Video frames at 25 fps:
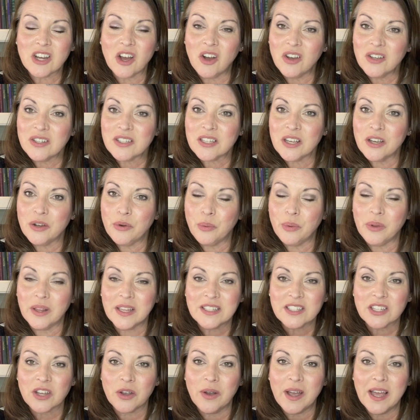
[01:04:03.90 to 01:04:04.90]
also
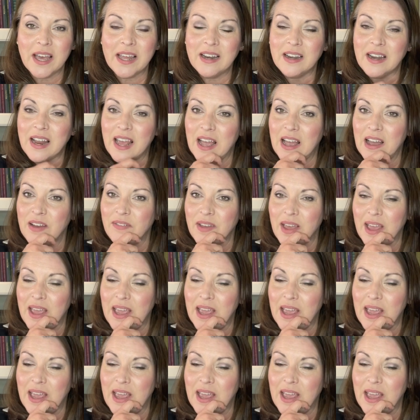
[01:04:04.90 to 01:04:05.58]
let's go ahead and have